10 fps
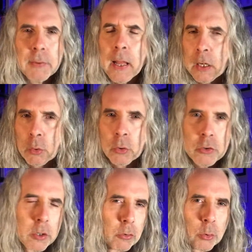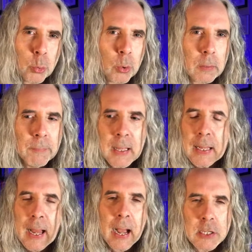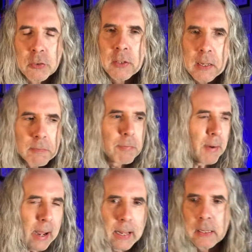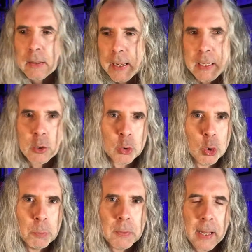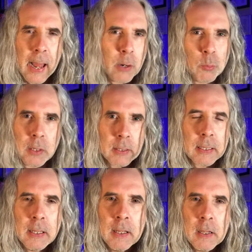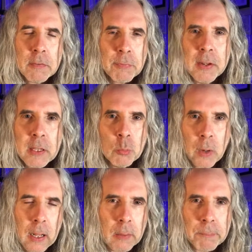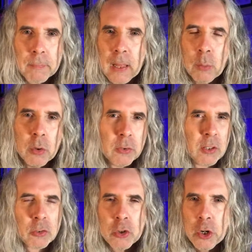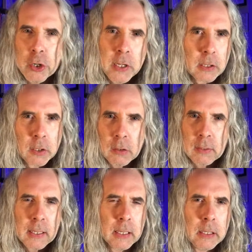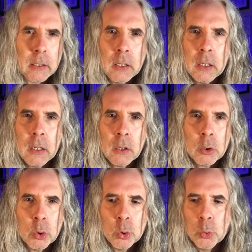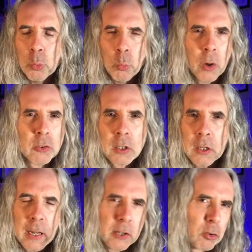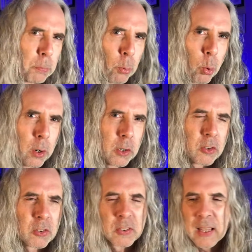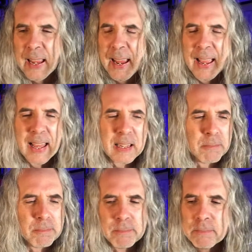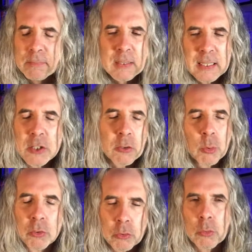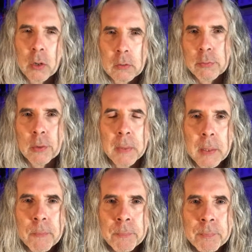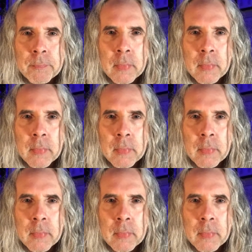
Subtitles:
Even at a Christian school, I just didn't find a group that I really fit in well. I was this nerdy little kid who wasn't good at sports, and it just was a struggle for me.